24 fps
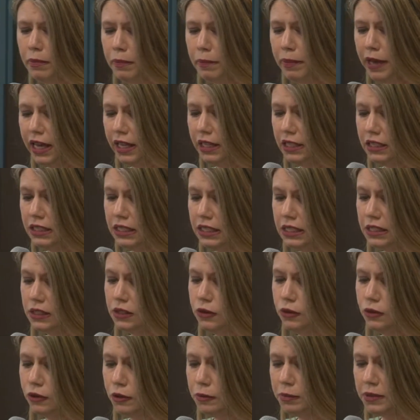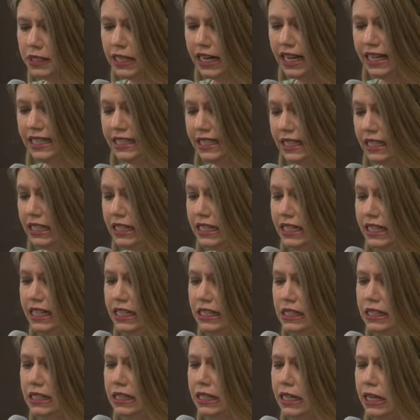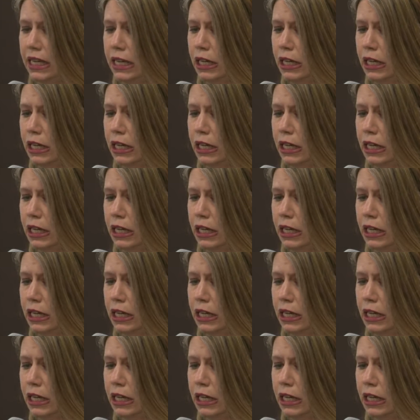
Politics, Groups, and Identities,